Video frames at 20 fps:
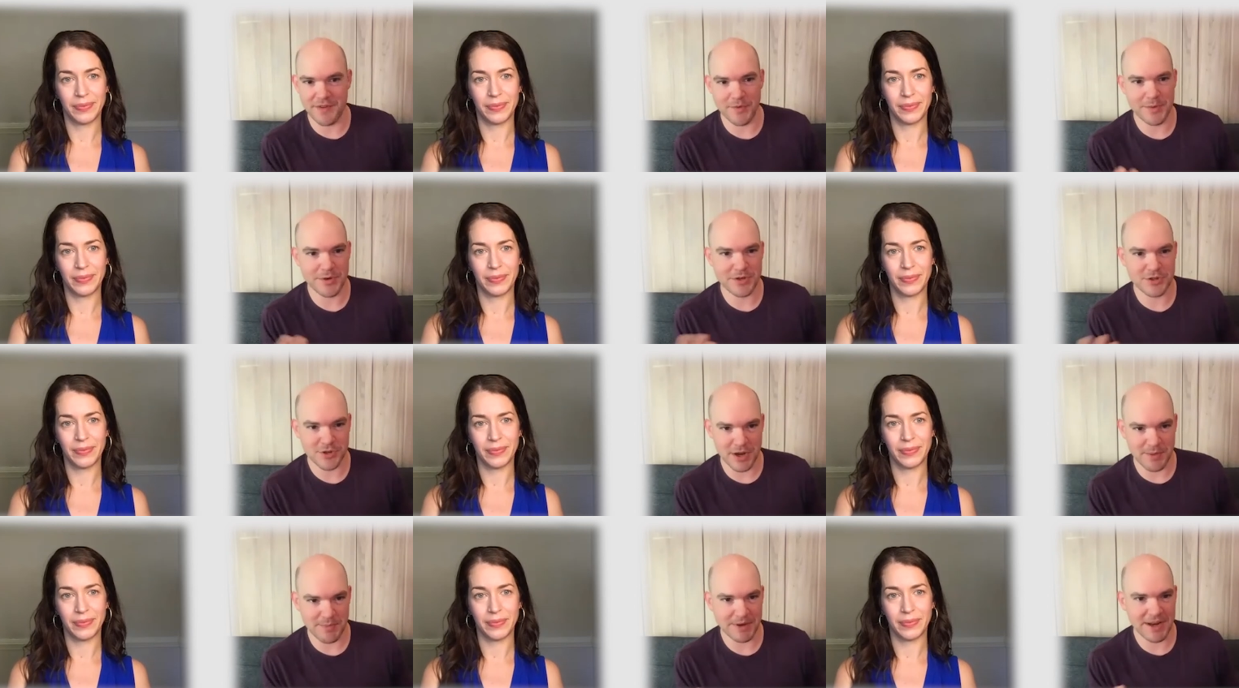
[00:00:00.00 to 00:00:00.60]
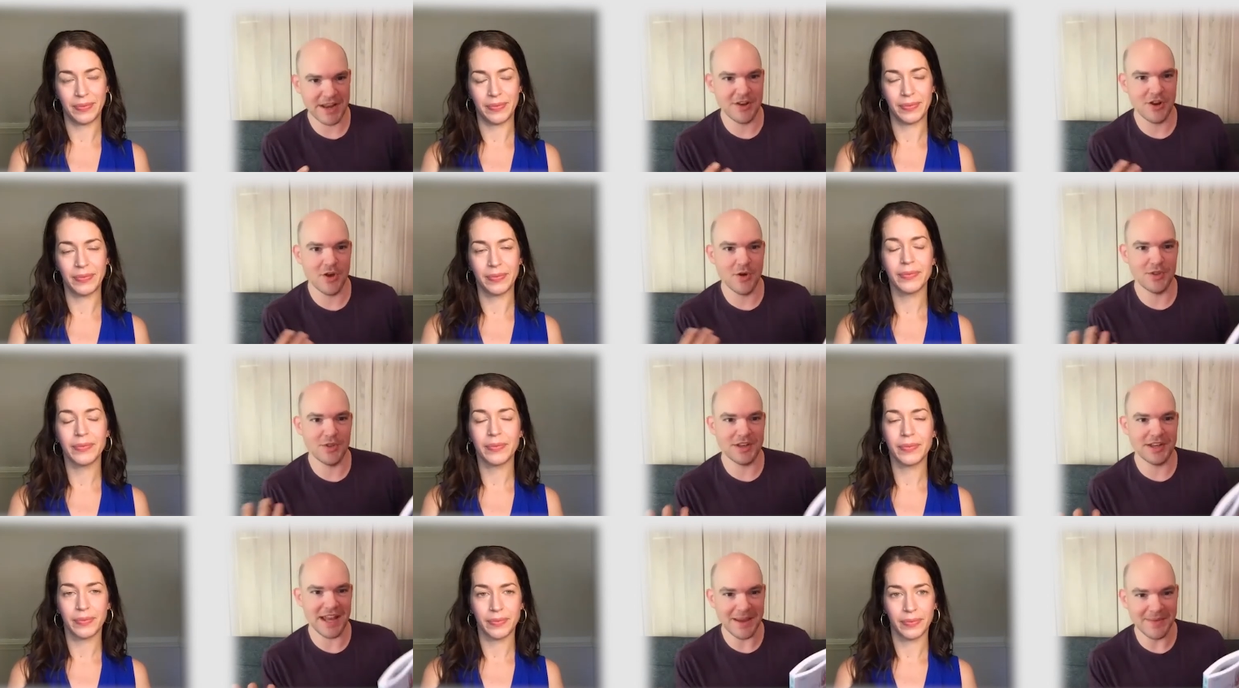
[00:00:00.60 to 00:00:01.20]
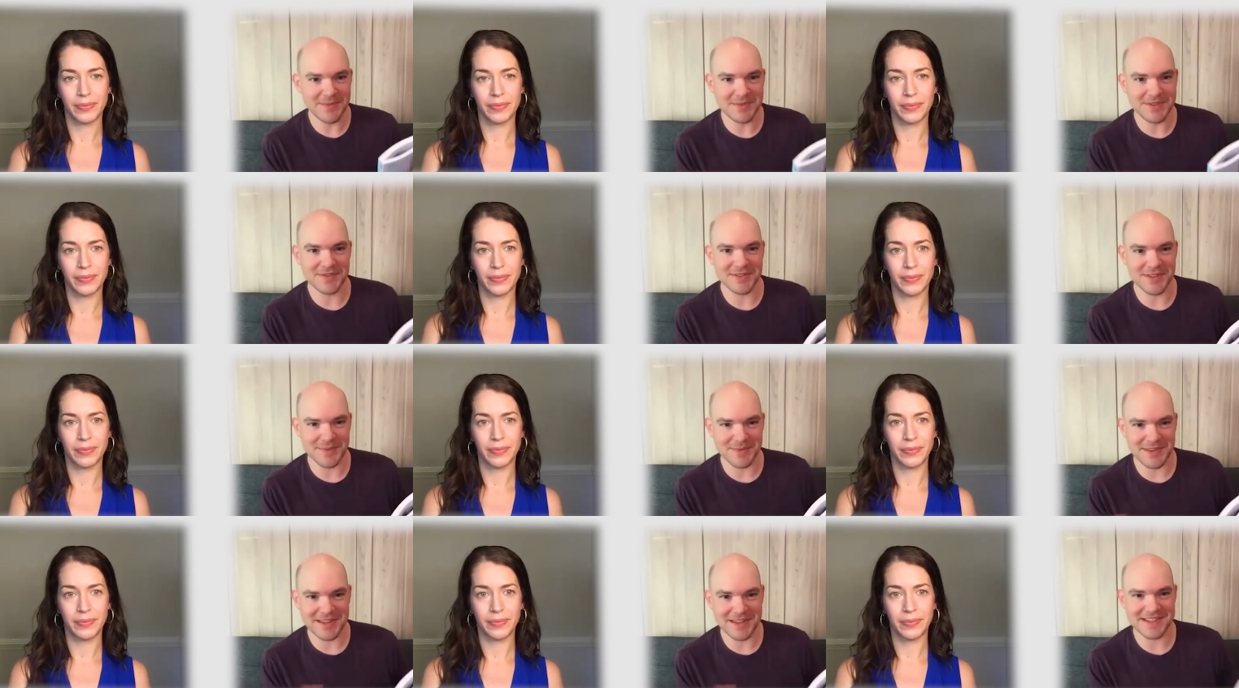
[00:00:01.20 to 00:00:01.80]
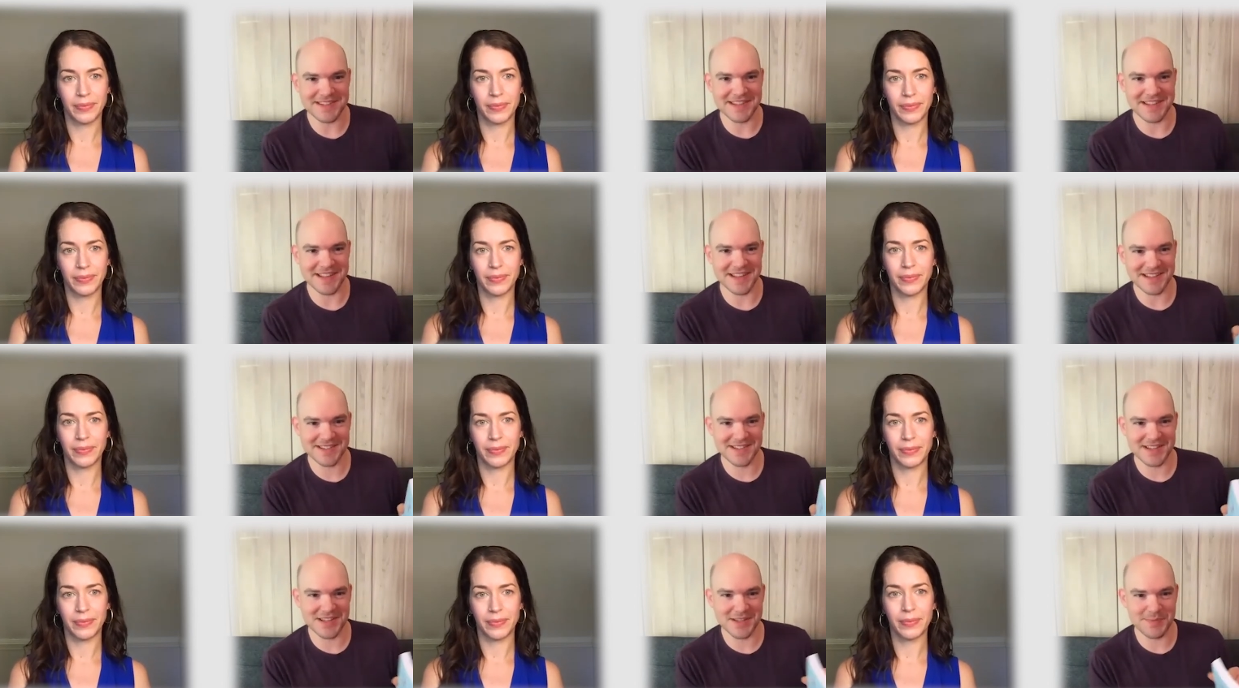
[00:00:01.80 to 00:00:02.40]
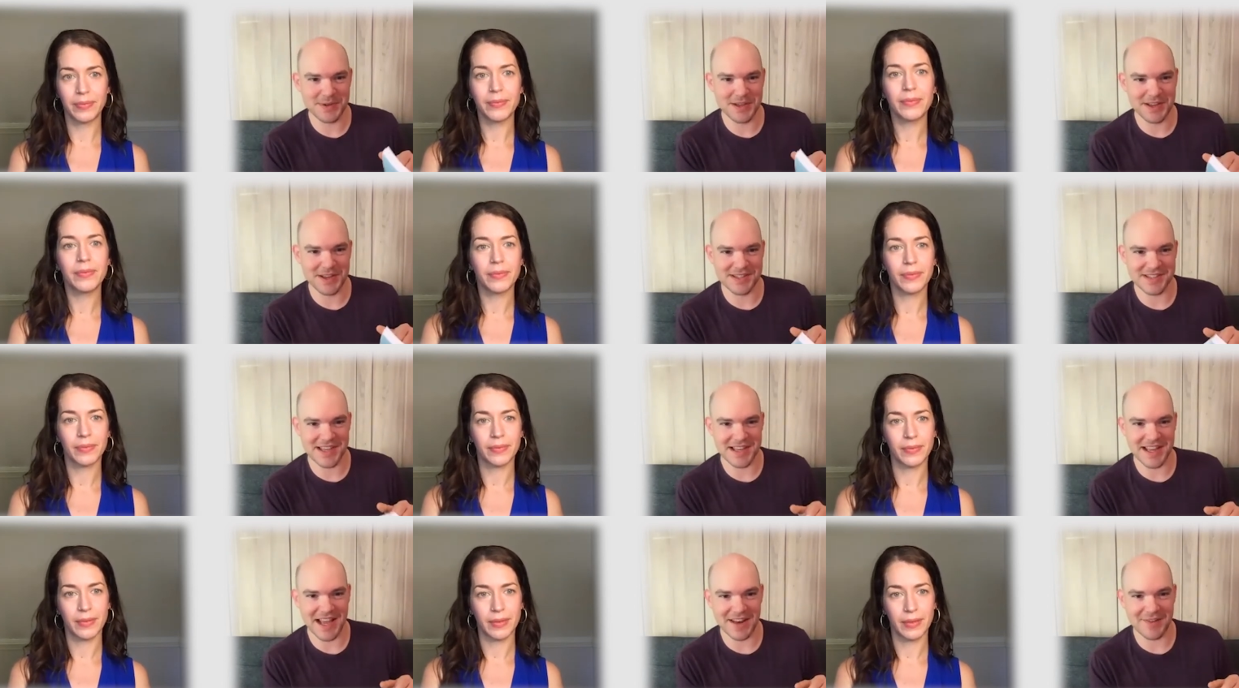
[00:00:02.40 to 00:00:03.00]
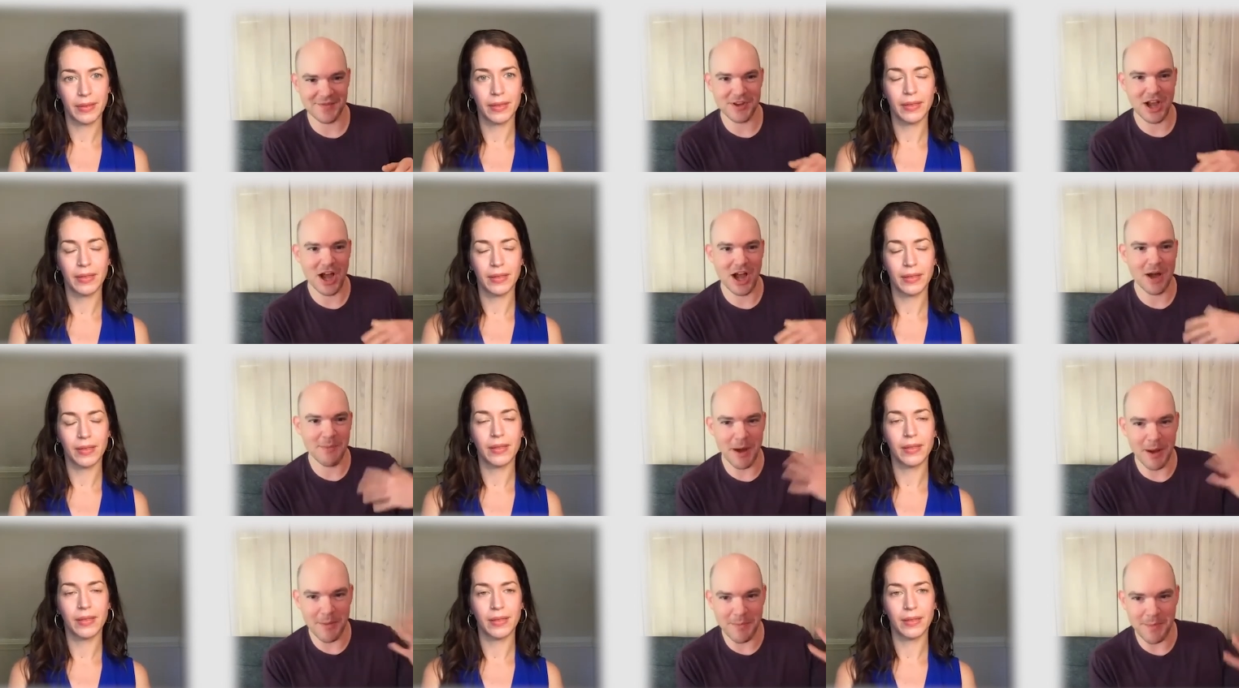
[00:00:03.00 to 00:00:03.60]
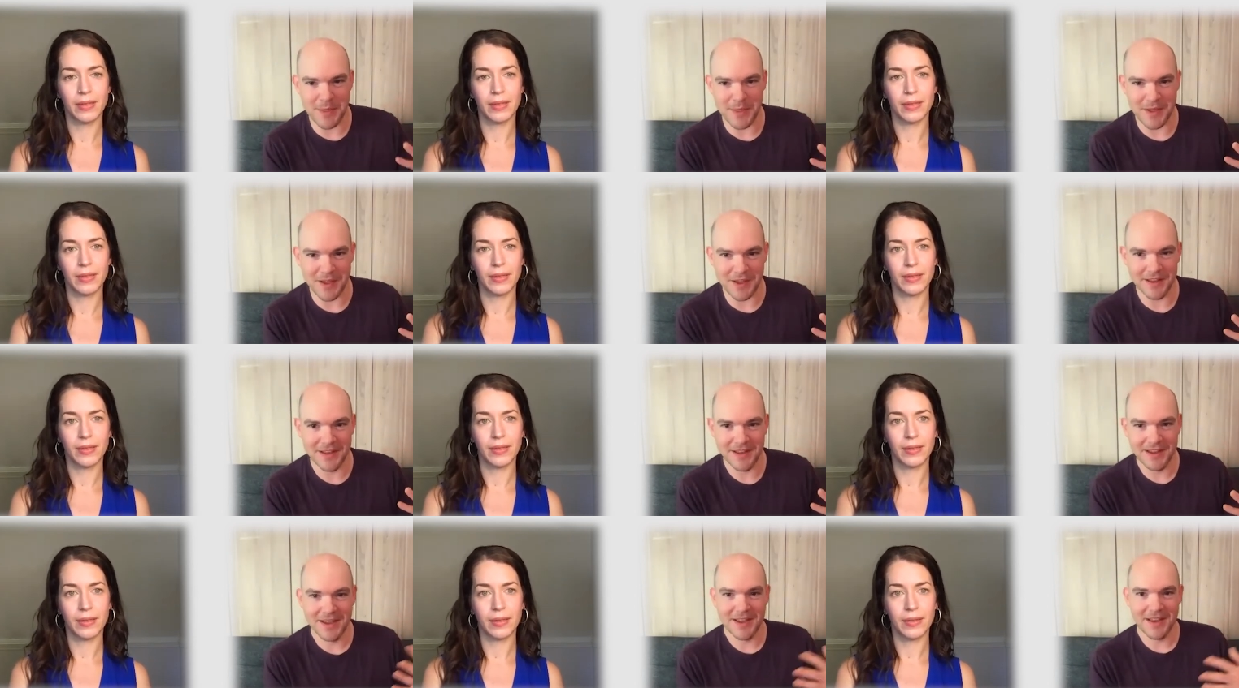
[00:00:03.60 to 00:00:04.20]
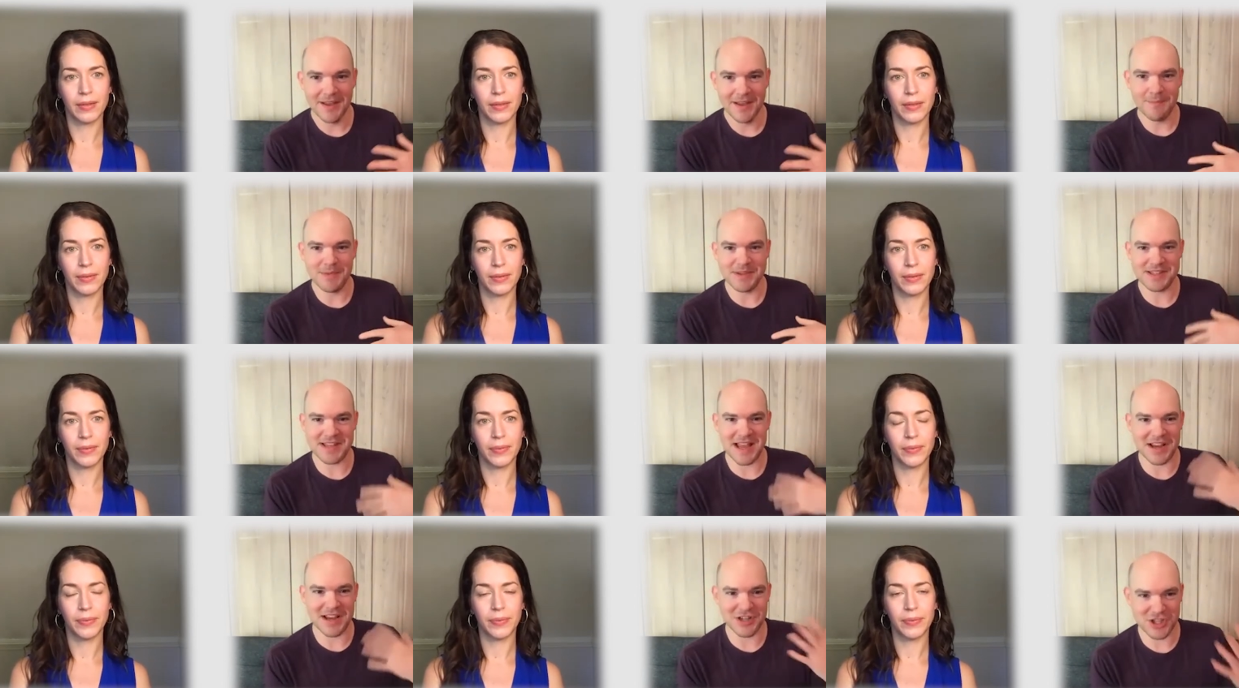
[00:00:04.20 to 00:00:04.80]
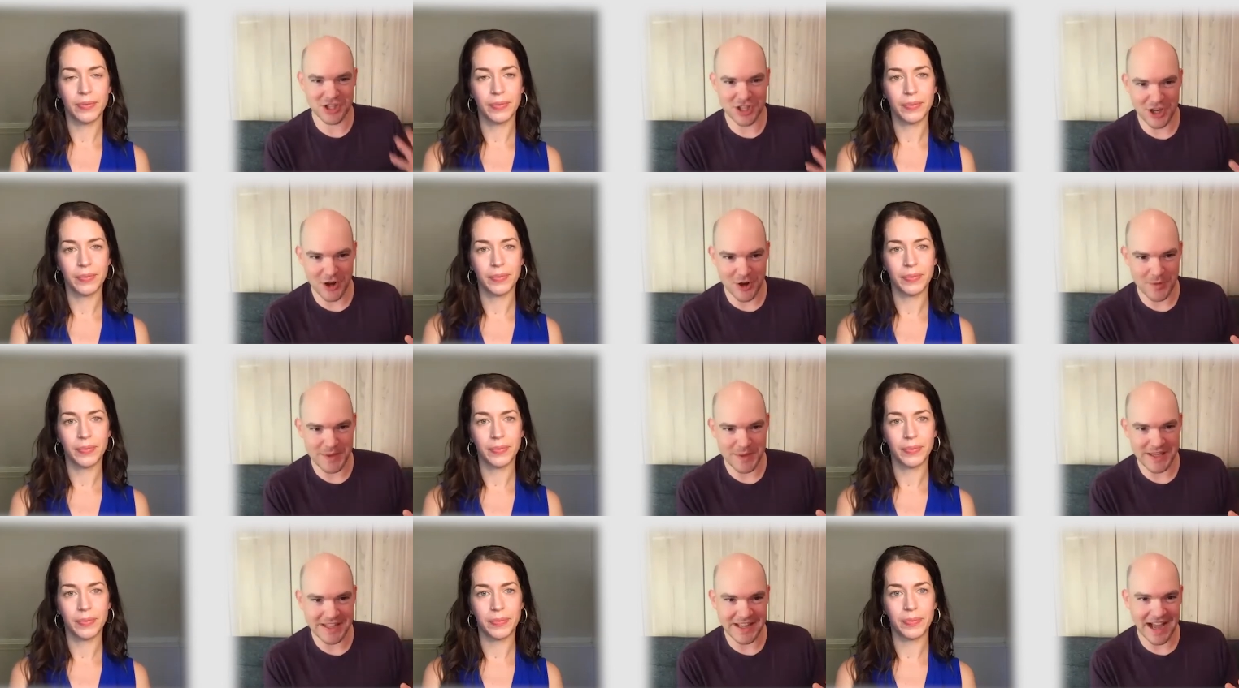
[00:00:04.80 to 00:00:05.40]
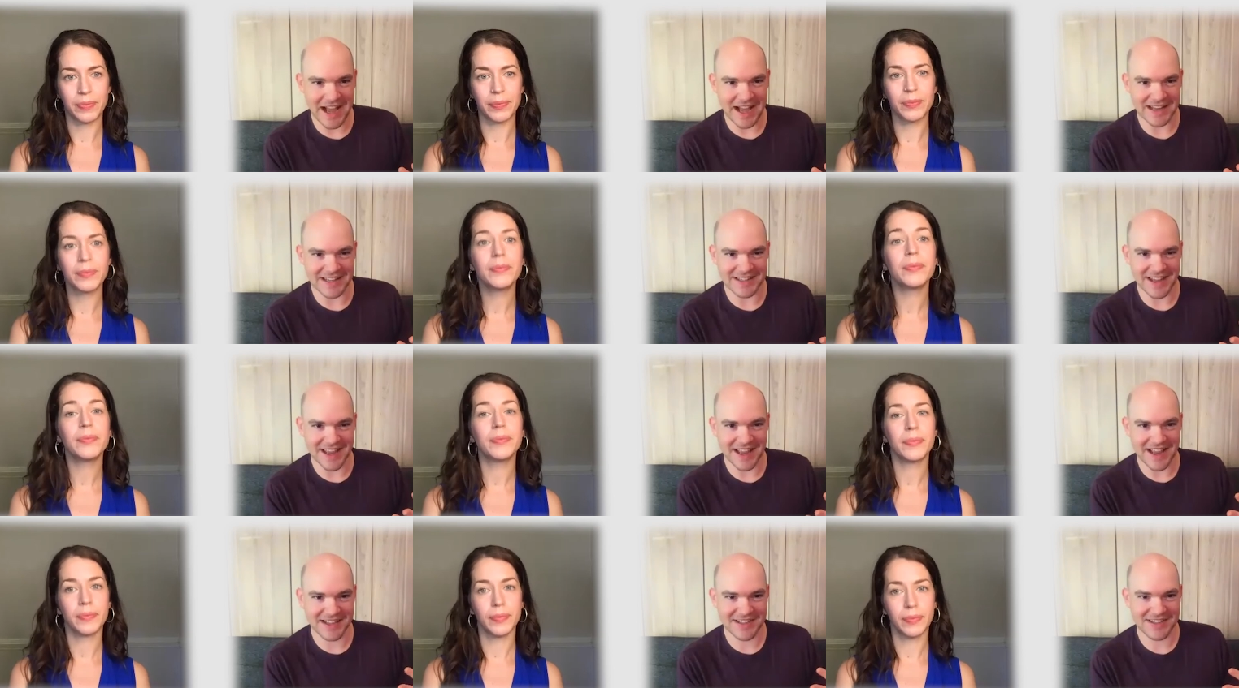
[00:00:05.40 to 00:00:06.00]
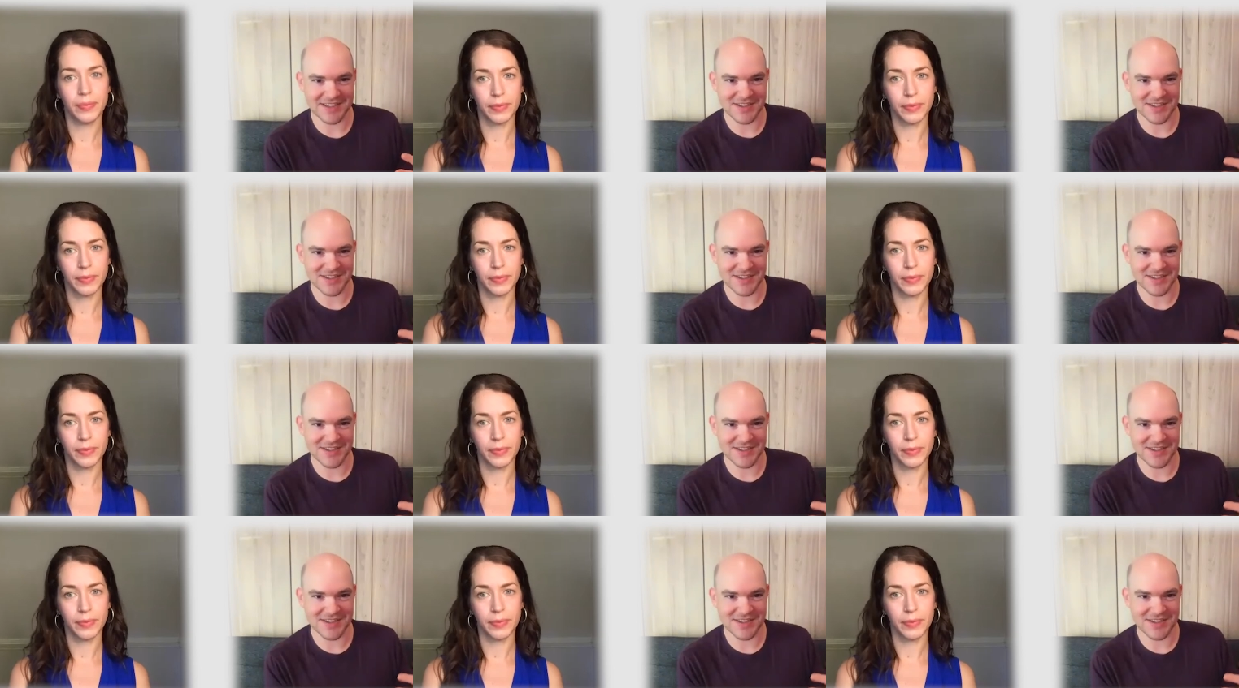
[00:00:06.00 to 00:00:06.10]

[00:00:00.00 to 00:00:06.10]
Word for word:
Speaker 1: been trained, but I know the names of some of these things just because they kind of come up in the massage therapy context.